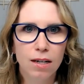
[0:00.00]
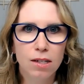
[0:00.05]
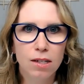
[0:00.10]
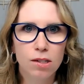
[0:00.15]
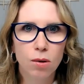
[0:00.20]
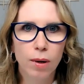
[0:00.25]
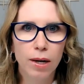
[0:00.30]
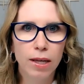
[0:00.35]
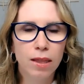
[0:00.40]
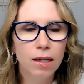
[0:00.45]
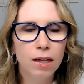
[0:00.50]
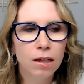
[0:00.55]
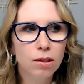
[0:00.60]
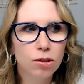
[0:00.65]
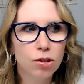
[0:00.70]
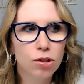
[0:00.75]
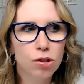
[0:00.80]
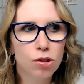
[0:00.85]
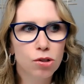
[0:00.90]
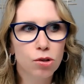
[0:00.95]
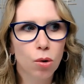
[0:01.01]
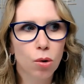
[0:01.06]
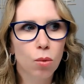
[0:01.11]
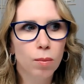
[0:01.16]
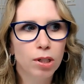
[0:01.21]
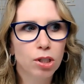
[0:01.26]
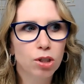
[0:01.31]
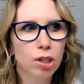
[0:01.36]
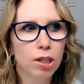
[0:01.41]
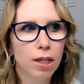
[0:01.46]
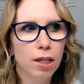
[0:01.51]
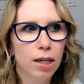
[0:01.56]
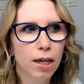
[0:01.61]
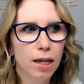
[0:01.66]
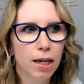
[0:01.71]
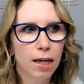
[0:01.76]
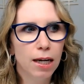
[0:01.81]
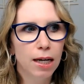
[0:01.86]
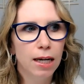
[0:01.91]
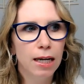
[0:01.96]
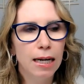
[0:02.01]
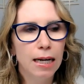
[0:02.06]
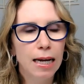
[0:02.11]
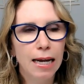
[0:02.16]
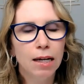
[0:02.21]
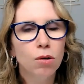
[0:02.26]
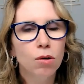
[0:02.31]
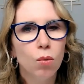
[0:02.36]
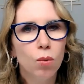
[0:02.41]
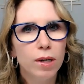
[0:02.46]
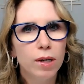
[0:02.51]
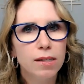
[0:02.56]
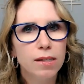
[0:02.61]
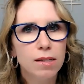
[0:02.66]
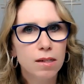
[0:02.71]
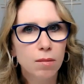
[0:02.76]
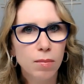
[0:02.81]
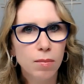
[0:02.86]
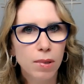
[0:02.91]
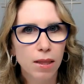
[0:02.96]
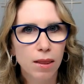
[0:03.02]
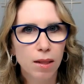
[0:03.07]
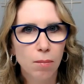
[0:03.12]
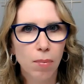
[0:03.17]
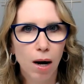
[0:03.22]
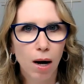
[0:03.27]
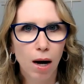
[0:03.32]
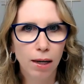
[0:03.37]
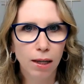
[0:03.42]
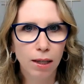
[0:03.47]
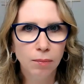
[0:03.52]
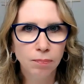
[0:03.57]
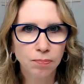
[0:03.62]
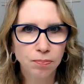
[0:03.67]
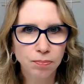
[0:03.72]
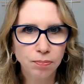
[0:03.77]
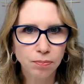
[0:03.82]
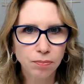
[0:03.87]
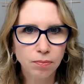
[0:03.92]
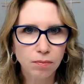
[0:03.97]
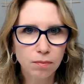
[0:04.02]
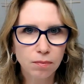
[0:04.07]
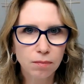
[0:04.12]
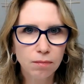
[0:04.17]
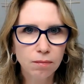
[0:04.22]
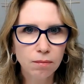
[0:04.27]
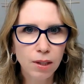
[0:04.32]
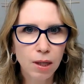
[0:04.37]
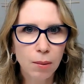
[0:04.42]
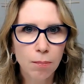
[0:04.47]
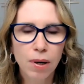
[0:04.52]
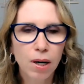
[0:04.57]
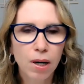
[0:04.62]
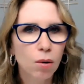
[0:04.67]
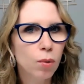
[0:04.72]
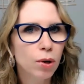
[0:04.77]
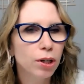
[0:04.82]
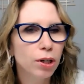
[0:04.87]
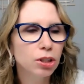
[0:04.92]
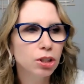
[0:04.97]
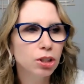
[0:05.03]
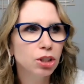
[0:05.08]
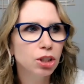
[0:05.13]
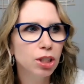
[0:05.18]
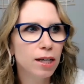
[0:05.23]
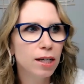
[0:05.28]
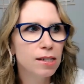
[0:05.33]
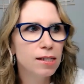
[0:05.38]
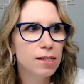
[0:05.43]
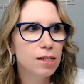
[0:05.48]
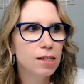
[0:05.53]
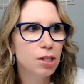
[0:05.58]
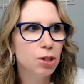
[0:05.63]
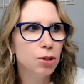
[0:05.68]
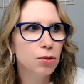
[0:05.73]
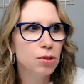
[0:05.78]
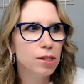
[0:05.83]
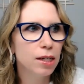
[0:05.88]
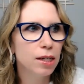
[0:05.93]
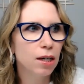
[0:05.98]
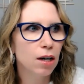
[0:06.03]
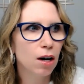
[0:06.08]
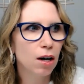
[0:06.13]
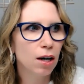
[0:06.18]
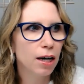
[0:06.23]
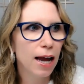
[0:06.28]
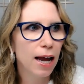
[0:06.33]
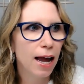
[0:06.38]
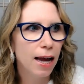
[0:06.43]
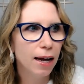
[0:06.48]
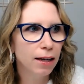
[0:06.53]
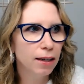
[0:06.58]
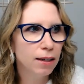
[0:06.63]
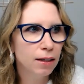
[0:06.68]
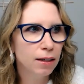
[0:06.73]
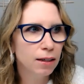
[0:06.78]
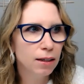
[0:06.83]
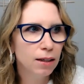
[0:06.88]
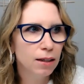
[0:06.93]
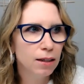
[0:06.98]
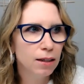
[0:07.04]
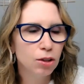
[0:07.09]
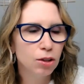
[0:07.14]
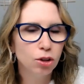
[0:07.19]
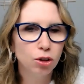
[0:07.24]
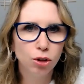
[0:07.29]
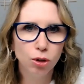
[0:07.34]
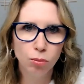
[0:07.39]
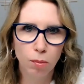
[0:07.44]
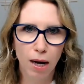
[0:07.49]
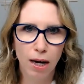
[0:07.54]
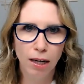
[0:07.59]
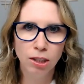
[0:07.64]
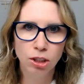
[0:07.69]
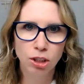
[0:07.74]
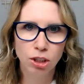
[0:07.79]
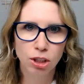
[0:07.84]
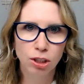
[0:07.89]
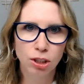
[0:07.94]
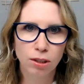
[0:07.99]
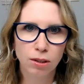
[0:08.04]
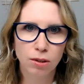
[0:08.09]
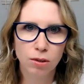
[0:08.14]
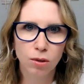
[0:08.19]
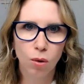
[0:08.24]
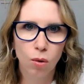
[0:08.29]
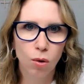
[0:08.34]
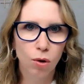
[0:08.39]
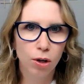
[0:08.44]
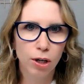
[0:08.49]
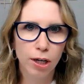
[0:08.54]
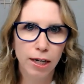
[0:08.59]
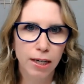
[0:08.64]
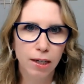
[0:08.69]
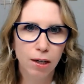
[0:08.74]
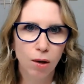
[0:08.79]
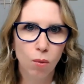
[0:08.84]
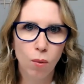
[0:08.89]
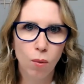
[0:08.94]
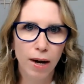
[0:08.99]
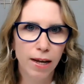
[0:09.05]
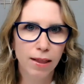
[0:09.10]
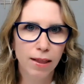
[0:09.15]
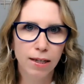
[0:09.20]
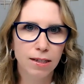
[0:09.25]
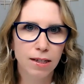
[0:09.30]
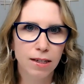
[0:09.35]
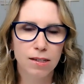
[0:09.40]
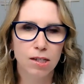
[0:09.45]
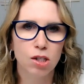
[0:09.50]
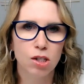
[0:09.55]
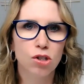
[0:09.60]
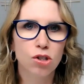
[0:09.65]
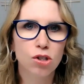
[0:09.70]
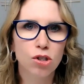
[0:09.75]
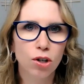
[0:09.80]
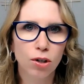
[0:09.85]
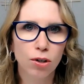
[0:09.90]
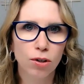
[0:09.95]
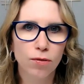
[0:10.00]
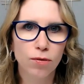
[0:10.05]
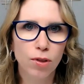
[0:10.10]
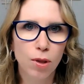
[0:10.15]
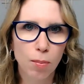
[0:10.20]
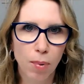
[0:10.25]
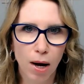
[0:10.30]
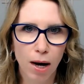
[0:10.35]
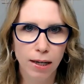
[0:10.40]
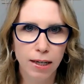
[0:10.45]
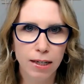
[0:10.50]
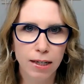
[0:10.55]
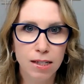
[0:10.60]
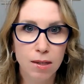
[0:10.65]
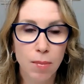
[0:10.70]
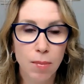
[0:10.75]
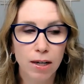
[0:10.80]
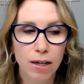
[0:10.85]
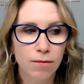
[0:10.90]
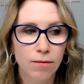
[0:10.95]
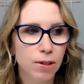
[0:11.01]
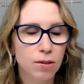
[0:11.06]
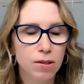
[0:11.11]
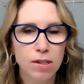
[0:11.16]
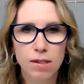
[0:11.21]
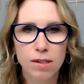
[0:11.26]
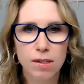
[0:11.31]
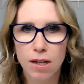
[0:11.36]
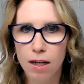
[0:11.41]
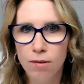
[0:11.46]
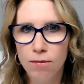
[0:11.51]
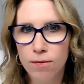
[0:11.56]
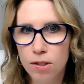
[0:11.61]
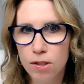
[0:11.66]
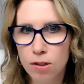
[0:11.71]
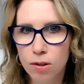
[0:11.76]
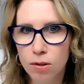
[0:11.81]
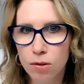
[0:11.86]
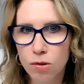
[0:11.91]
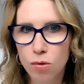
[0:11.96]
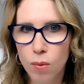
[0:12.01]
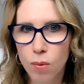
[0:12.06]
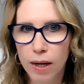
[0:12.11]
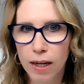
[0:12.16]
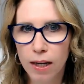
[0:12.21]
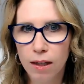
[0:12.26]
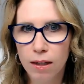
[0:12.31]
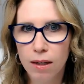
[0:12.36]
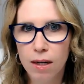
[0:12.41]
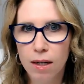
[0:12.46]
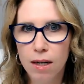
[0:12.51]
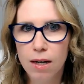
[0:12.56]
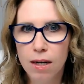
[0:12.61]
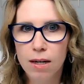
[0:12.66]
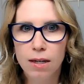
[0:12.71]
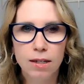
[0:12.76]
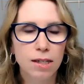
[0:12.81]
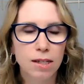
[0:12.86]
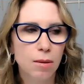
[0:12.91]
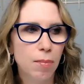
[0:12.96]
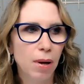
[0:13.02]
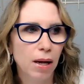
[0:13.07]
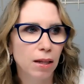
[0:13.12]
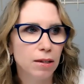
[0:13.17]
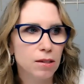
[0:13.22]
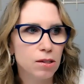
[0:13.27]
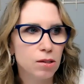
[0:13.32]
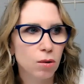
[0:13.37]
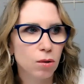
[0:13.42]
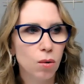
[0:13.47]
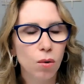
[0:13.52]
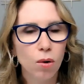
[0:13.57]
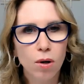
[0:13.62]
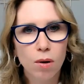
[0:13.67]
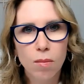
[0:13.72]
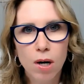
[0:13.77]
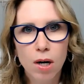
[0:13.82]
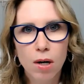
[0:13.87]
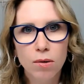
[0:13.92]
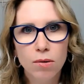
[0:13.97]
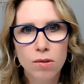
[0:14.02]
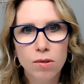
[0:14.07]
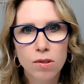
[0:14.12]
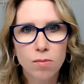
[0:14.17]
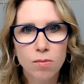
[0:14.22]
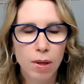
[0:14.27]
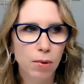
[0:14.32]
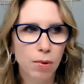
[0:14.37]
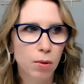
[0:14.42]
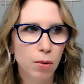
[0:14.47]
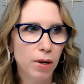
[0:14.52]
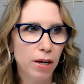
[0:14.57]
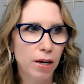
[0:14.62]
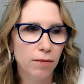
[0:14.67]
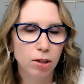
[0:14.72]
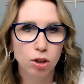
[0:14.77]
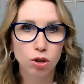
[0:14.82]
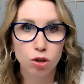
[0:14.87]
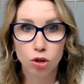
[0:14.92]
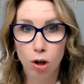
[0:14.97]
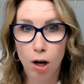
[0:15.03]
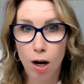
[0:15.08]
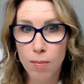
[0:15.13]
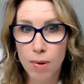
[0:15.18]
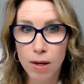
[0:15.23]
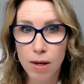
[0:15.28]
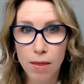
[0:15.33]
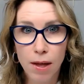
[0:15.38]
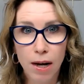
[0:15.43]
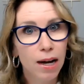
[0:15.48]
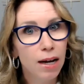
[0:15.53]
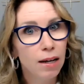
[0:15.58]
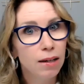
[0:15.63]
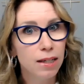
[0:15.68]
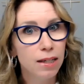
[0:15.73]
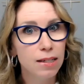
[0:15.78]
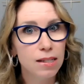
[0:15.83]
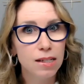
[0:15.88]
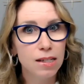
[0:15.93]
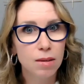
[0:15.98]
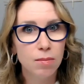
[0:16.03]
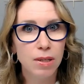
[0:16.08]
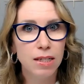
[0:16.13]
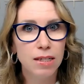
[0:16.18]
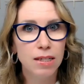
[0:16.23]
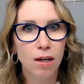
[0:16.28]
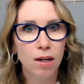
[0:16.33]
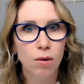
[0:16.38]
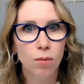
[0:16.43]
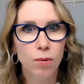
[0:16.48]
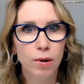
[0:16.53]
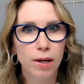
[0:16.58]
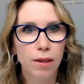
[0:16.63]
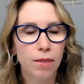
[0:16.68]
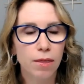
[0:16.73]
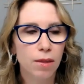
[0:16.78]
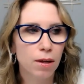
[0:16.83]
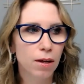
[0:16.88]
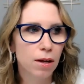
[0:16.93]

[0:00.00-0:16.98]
So I think there's so much innate wisdom in the body, but we're just using our head too much or in a way that doesn't serve the body to make it feel safe to lose weight, to balance the mm-hmm. hormones. Maybe we have a trauma that needs to be dealt with.